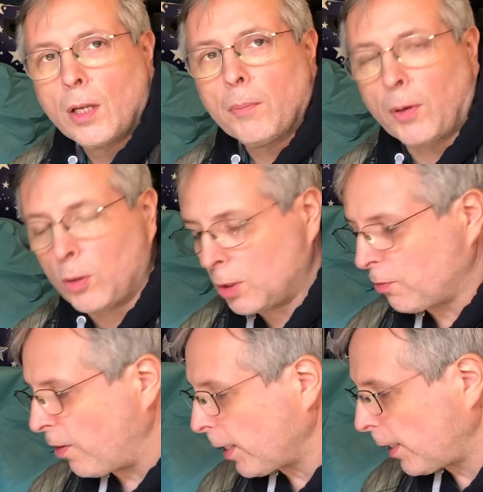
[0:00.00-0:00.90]
Because it's
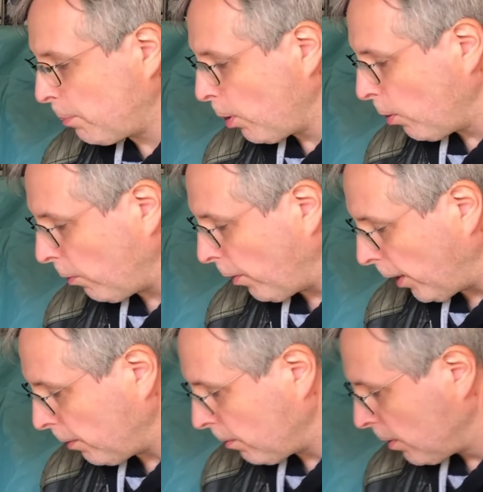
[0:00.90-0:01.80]
vitally important
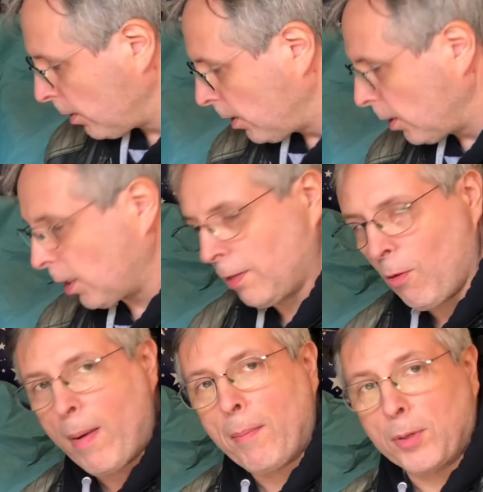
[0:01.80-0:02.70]
then that you
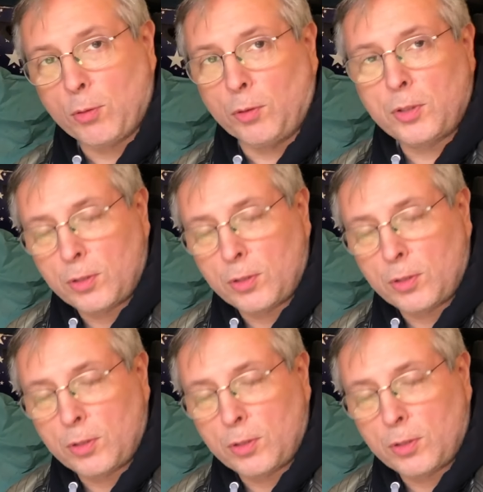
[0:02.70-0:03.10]
remember to